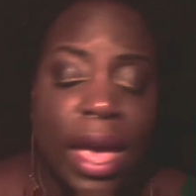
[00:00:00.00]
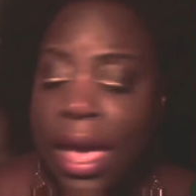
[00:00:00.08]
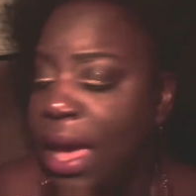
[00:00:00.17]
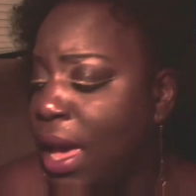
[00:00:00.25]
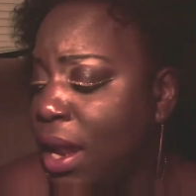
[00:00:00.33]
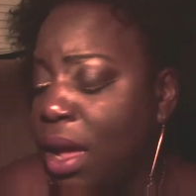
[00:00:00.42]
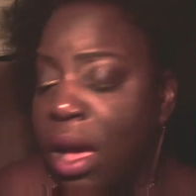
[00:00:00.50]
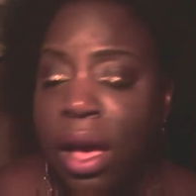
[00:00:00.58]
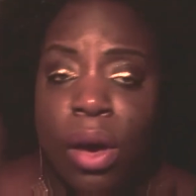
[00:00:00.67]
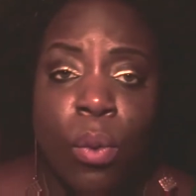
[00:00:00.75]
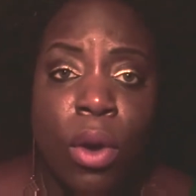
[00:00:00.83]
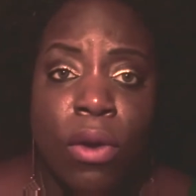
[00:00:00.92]
and
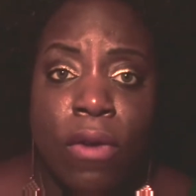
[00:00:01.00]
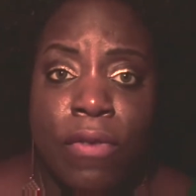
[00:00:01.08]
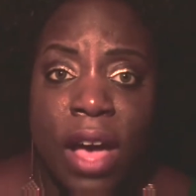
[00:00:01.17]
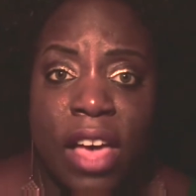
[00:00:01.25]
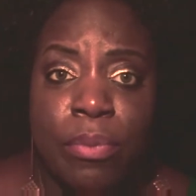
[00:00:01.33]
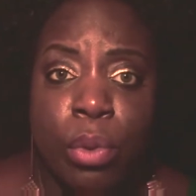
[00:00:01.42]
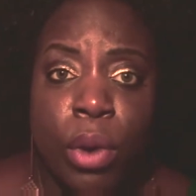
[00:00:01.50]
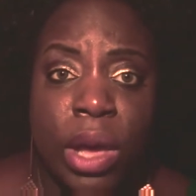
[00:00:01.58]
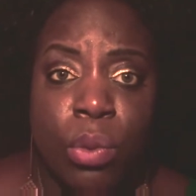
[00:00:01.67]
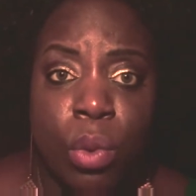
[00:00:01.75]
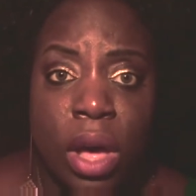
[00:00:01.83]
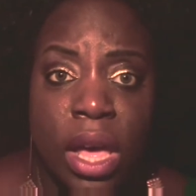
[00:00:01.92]

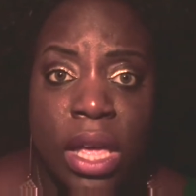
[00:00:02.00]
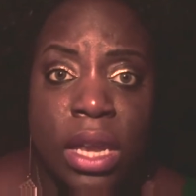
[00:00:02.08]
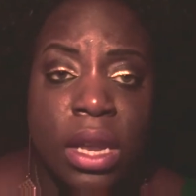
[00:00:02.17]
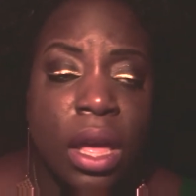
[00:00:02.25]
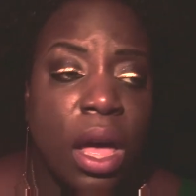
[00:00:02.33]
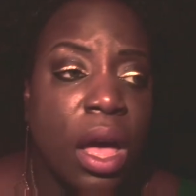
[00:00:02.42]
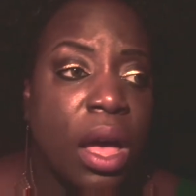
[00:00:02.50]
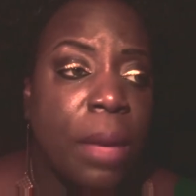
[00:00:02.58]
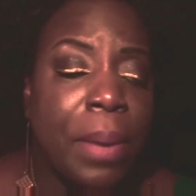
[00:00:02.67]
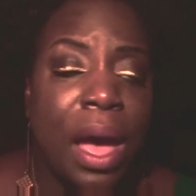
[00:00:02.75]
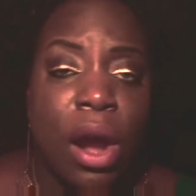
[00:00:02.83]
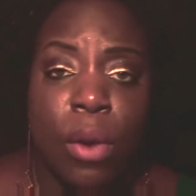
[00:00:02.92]

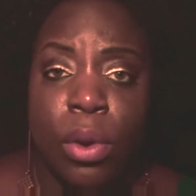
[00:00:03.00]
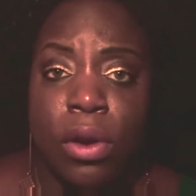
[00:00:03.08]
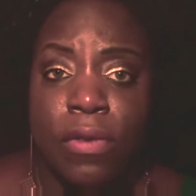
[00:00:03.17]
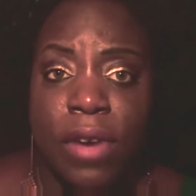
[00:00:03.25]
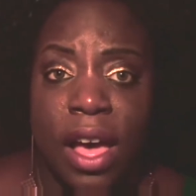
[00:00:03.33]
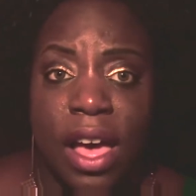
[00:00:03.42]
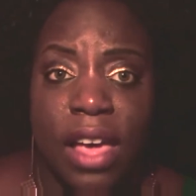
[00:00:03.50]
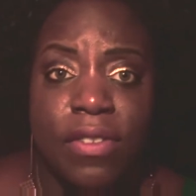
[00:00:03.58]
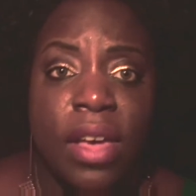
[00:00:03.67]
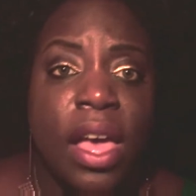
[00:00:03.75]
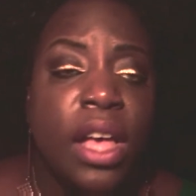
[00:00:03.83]
105.1 Power 105.